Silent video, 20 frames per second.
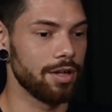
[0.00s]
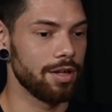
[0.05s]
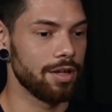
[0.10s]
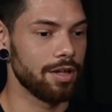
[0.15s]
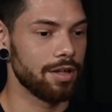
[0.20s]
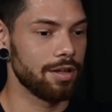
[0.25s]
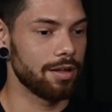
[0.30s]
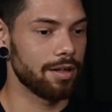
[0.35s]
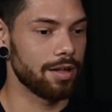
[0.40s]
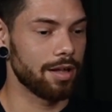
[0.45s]

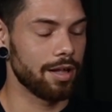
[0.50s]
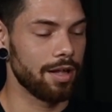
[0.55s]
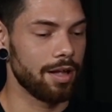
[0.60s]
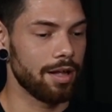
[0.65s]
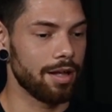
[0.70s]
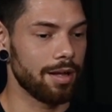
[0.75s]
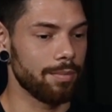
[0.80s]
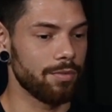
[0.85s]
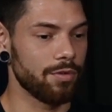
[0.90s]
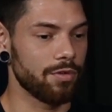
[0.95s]
I'm
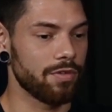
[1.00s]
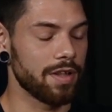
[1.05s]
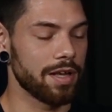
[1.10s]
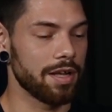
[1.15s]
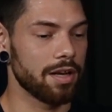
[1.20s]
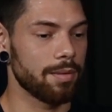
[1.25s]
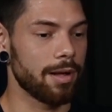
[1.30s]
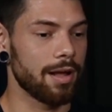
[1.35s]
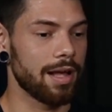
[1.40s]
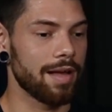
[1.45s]
just
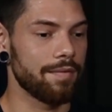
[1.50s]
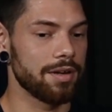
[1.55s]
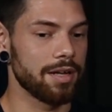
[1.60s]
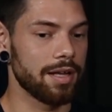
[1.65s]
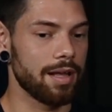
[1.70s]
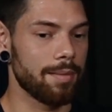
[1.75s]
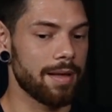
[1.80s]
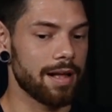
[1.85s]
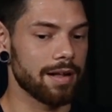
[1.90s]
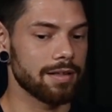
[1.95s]
thinking about having to
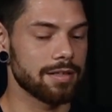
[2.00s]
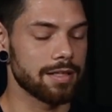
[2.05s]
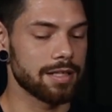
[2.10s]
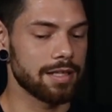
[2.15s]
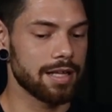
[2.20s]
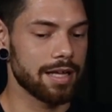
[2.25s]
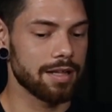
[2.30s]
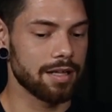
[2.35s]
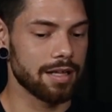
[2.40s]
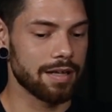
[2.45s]
get back to the
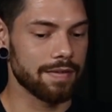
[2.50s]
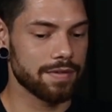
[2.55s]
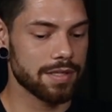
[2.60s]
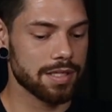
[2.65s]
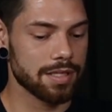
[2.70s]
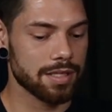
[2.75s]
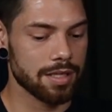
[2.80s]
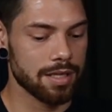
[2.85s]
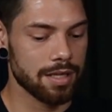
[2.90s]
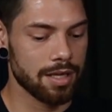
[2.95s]
deadlifts.